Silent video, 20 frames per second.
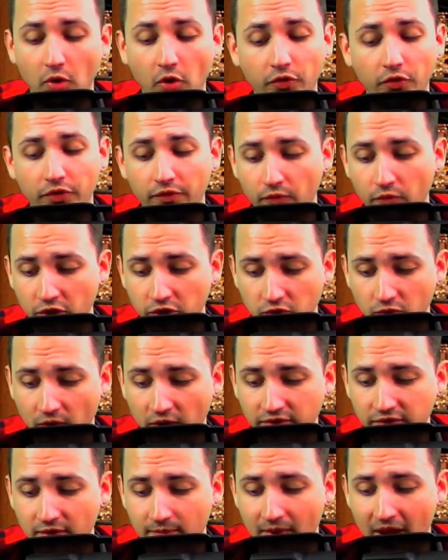both of which
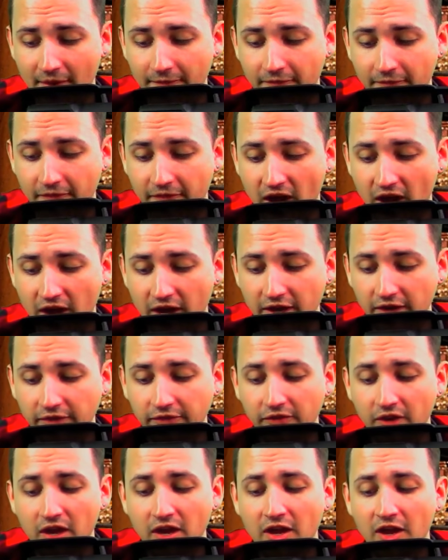went to map
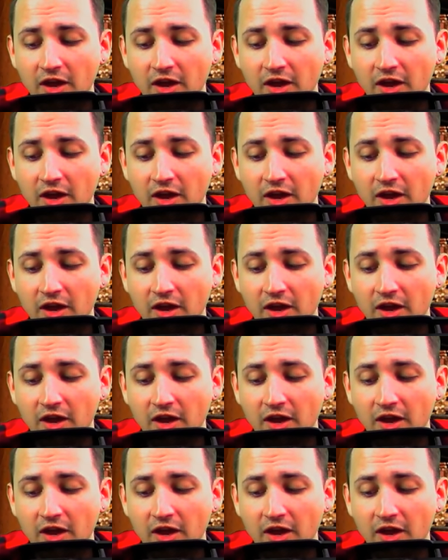5.